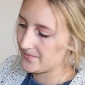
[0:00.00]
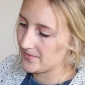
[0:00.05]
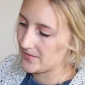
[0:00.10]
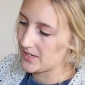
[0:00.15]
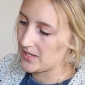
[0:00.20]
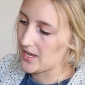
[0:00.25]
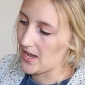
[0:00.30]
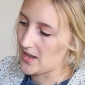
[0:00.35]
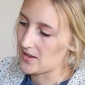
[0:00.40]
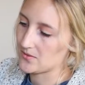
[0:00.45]

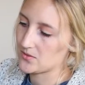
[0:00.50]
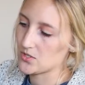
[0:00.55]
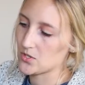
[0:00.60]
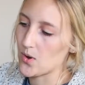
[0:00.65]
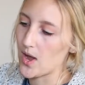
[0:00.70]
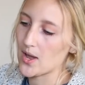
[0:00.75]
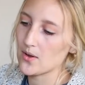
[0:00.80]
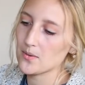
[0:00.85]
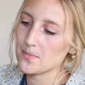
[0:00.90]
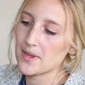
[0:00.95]
Yeah, so
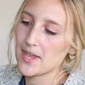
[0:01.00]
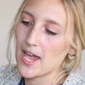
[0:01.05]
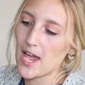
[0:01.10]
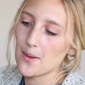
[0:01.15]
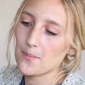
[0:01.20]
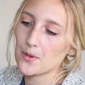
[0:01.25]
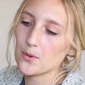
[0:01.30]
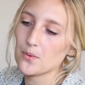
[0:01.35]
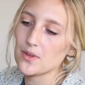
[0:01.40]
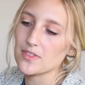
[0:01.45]
I would be
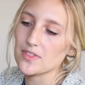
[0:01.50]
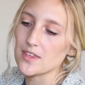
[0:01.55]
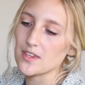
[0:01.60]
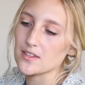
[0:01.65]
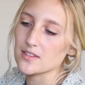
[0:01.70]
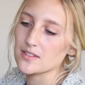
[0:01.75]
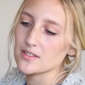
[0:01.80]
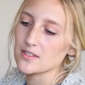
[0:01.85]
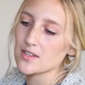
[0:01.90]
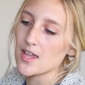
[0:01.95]
happy with
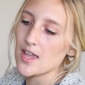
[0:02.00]
this